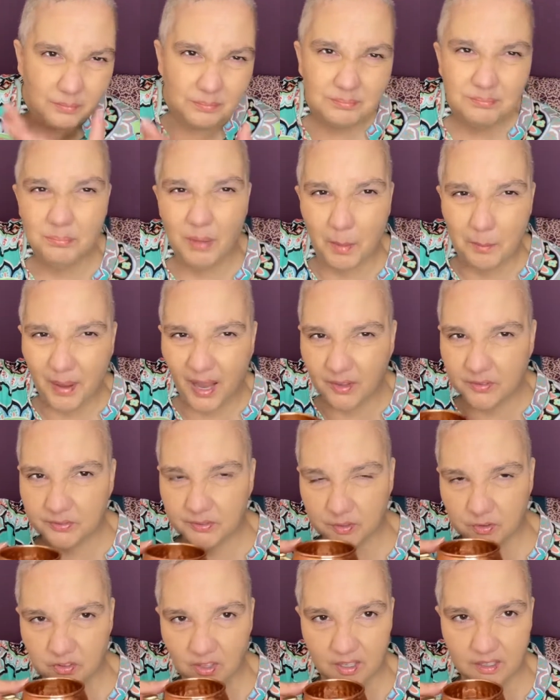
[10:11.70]
my mouth
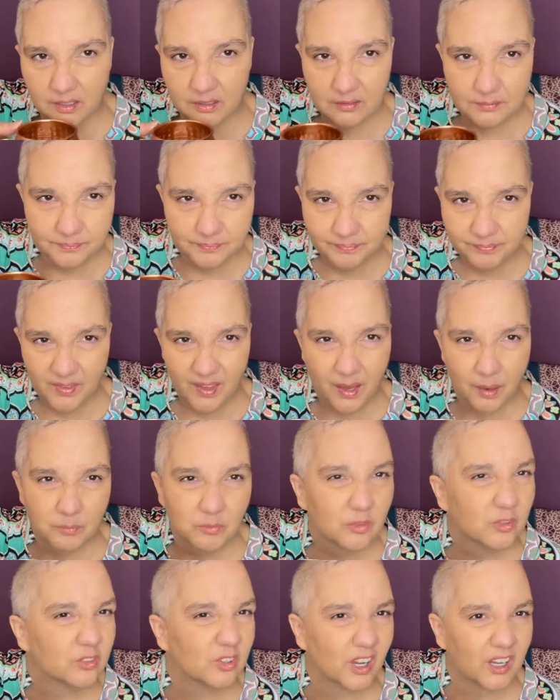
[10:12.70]
feels like I'm
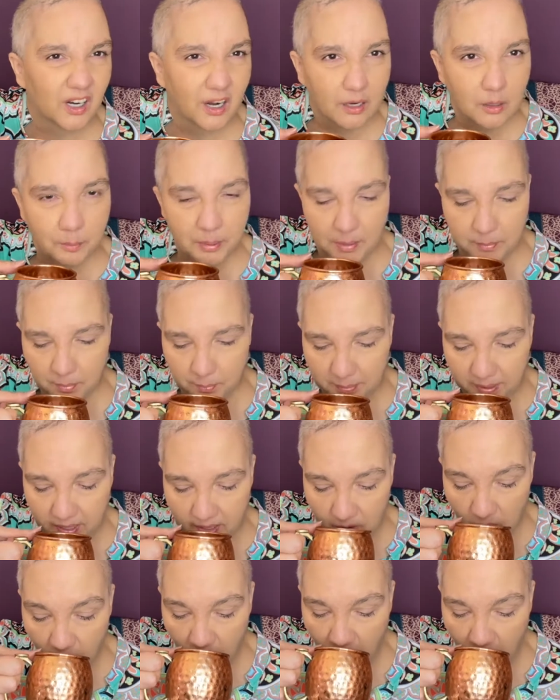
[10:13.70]
sucking on a paper bag.